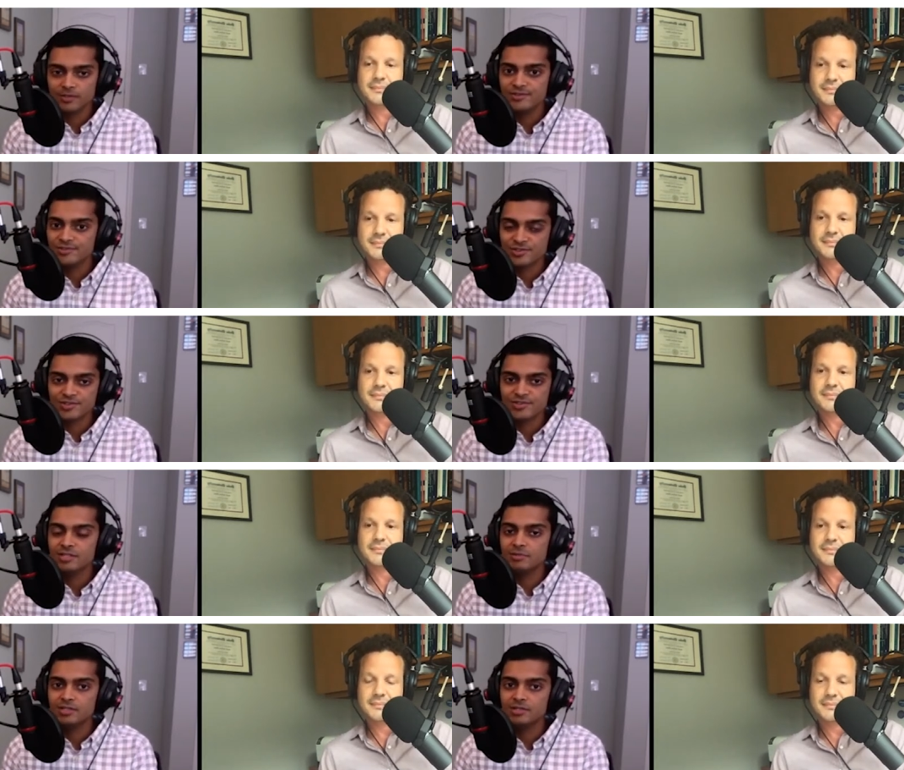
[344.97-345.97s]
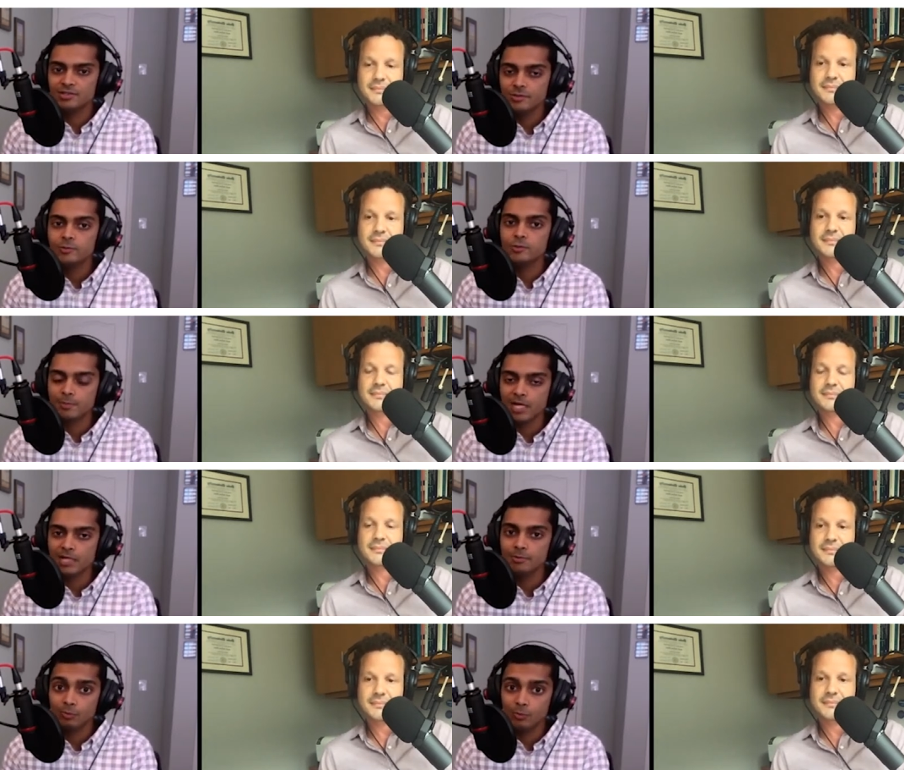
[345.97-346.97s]
Speaker 1: this is just going to be a huge
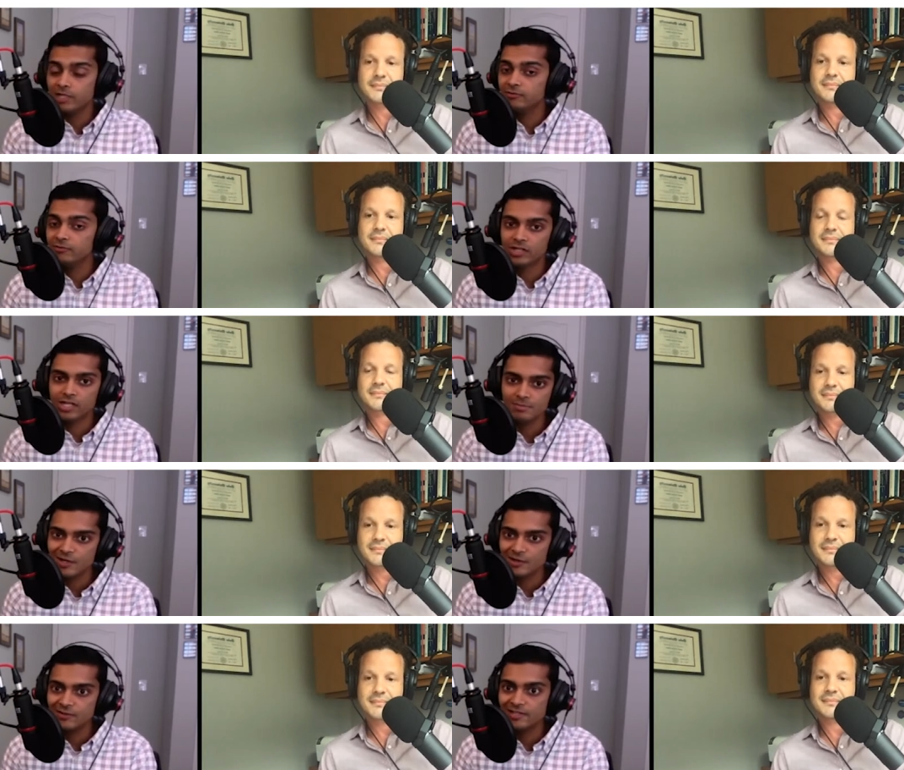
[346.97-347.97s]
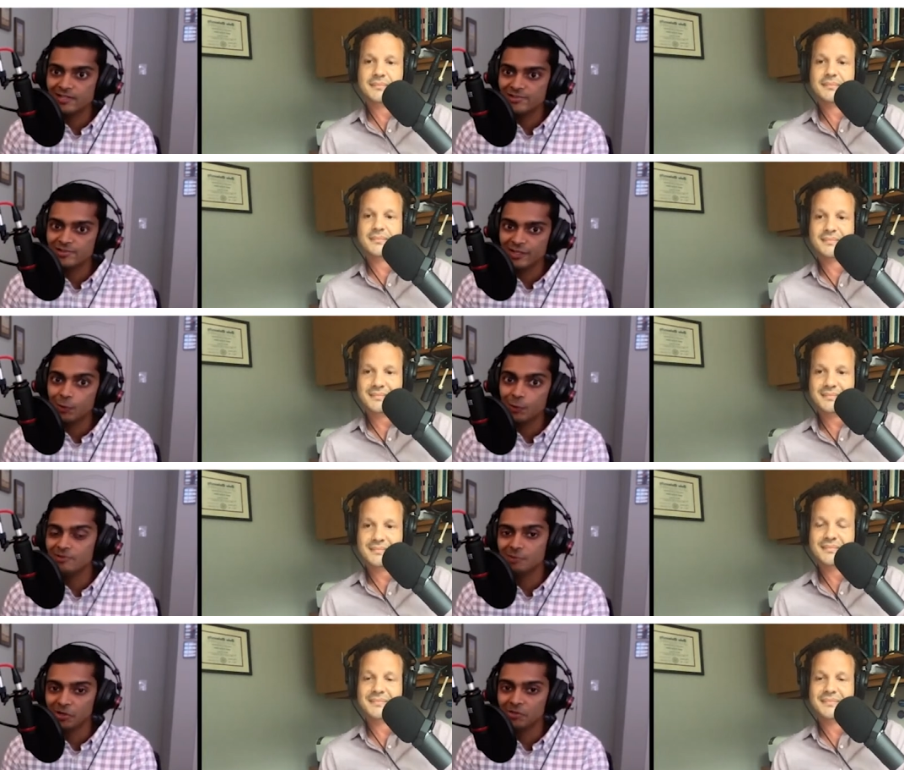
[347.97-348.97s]
paper whenever it comes out in Nature. I hope
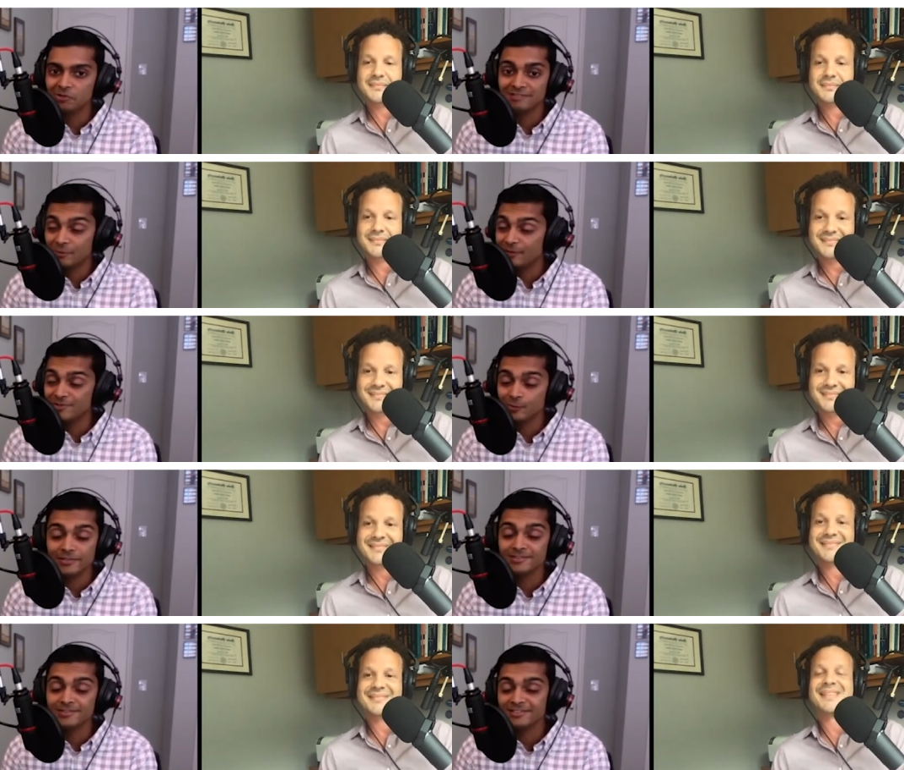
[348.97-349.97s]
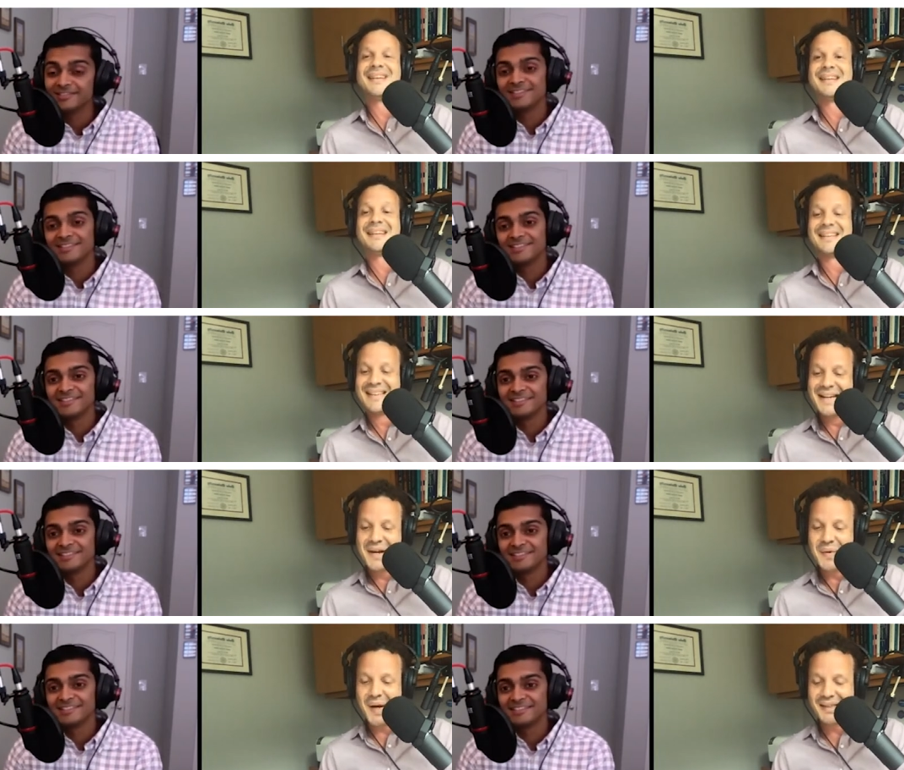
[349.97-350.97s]
it's tomorrow. Can't wait to read it.
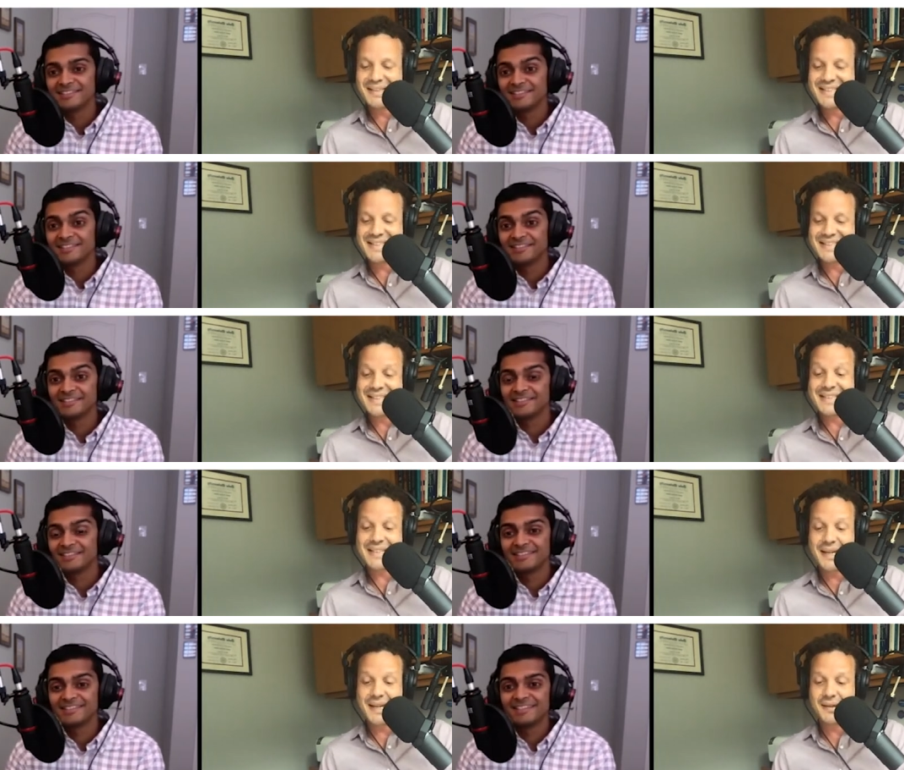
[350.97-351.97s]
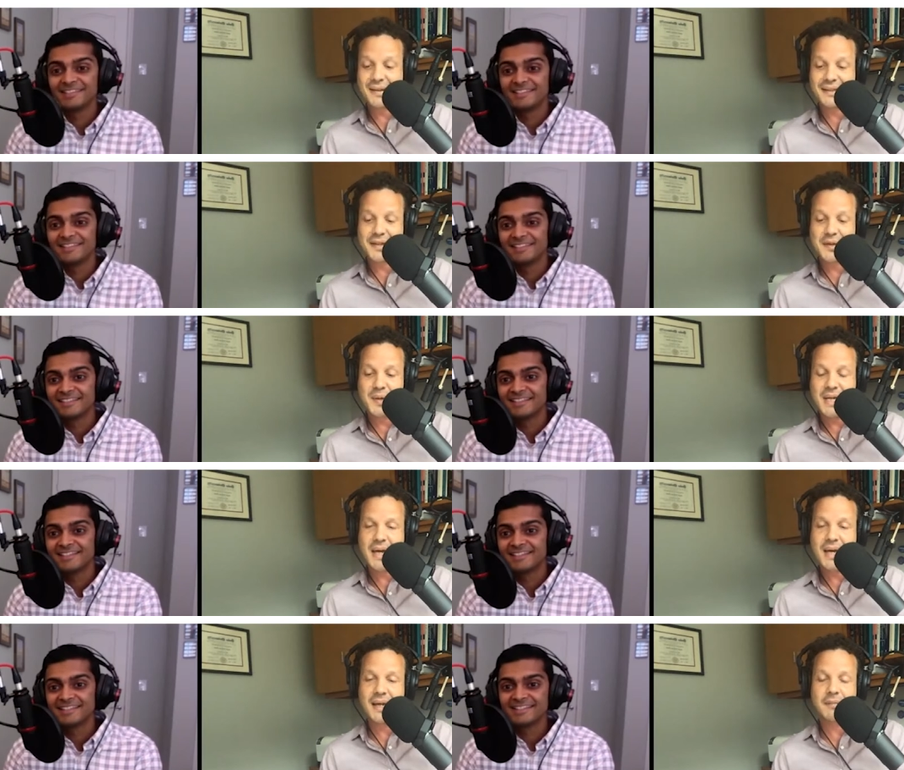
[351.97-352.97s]
Speaker 2: Well, she did say on the
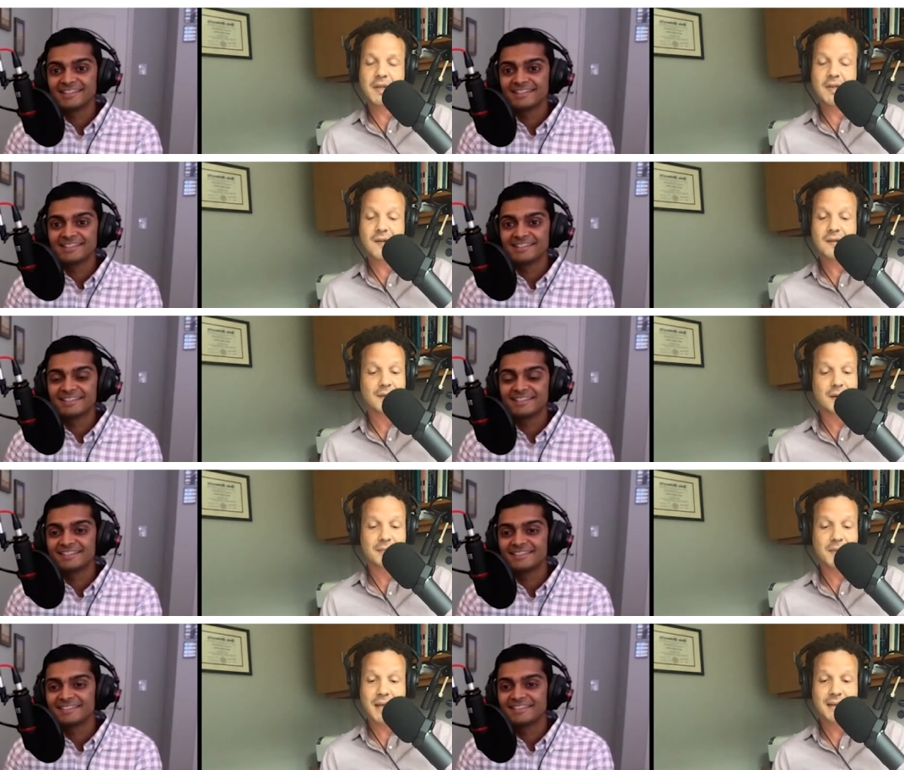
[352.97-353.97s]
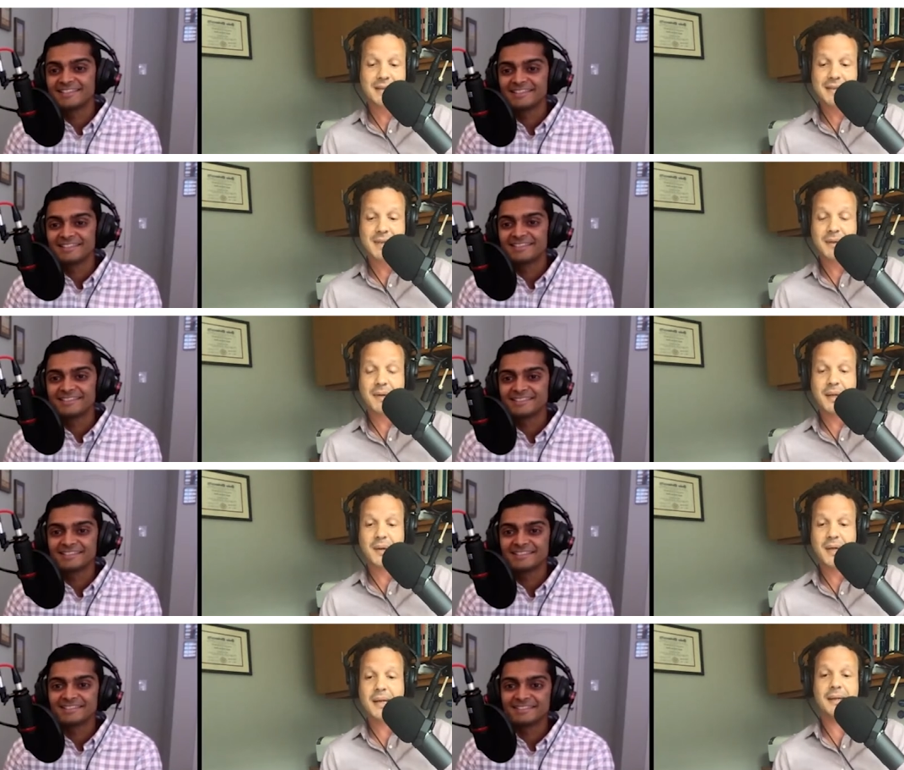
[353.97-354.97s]
Q&A, I mean, there's also other mechanism in there, by the
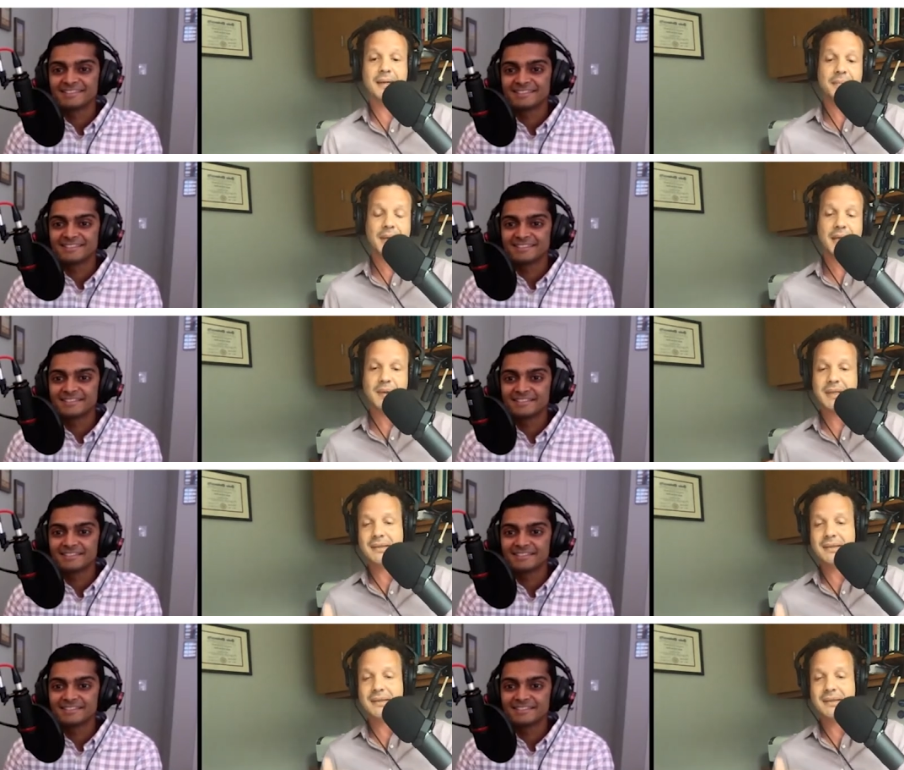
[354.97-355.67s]
way, that I didn't explain with the